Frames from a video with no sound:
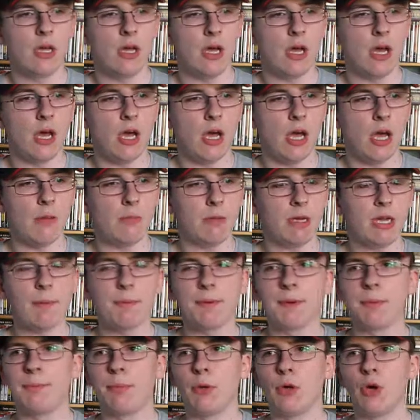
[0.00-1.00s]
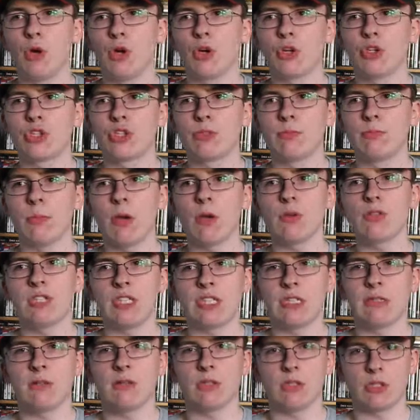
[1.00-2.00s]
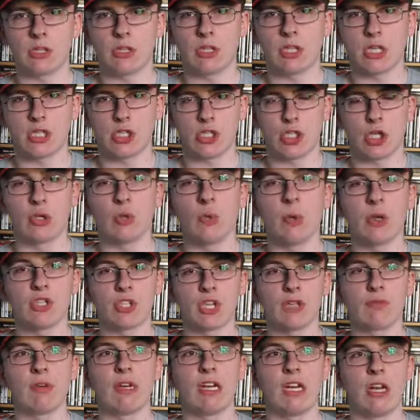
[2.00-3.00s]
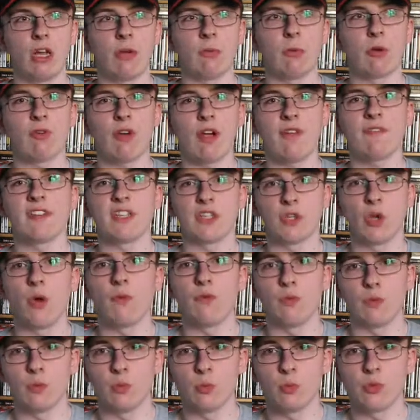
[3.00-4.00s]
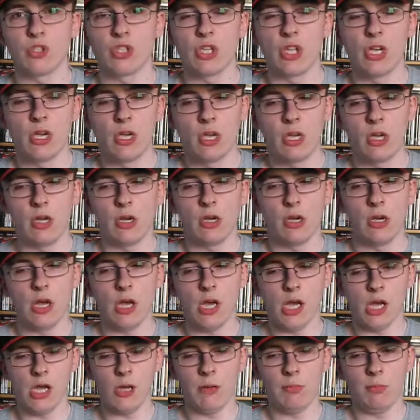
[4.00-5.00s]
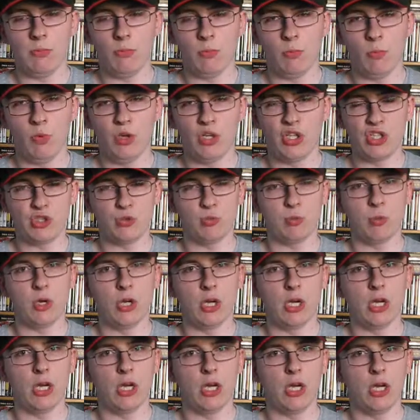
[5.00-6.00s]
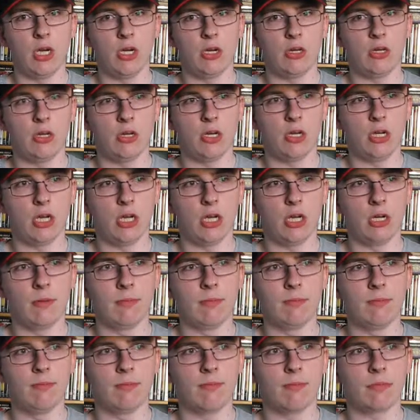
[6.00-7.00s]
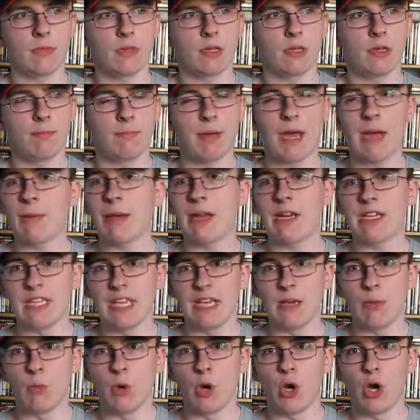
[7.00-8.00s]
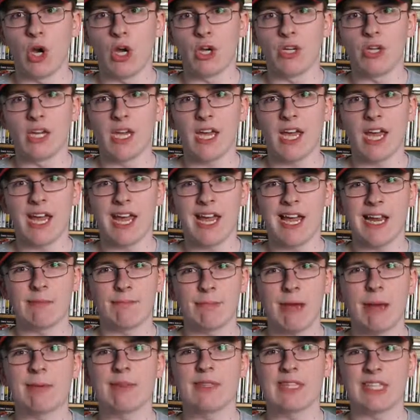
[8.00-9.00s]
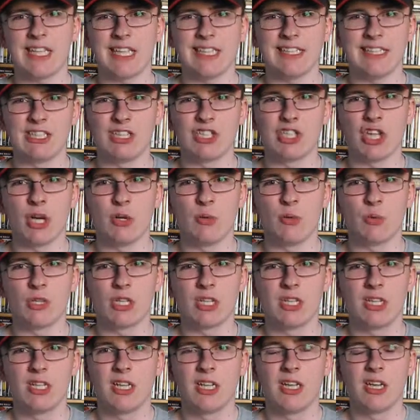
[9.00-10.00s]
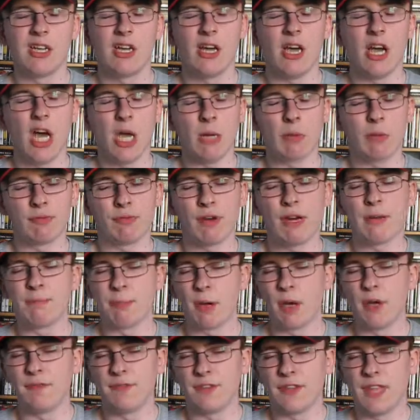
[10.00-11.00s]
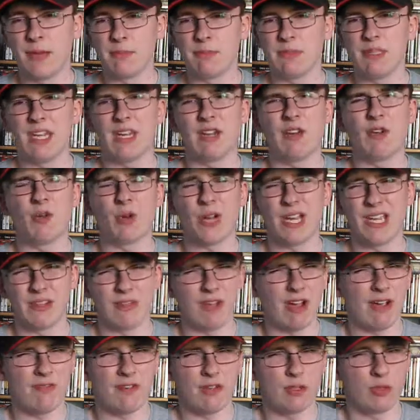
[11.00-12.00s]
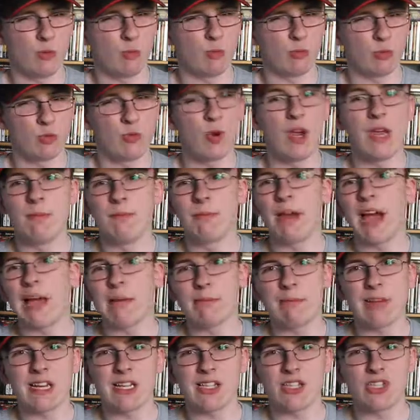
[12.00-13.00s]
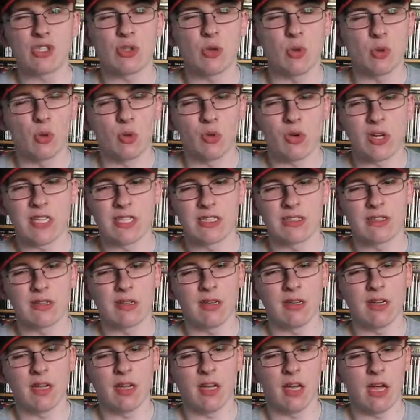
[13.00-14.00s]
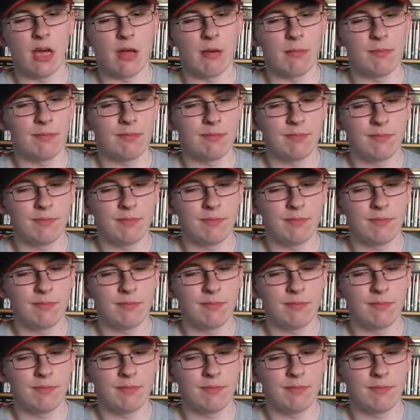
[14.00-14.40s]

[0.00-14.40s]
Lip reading: a couple of books. Mostly, the two of the ones I really liked were graphic novels, which were Batman Year One and Batman The Killing Joke. I've read both of them, they're great graphic novels, great Batman stories. I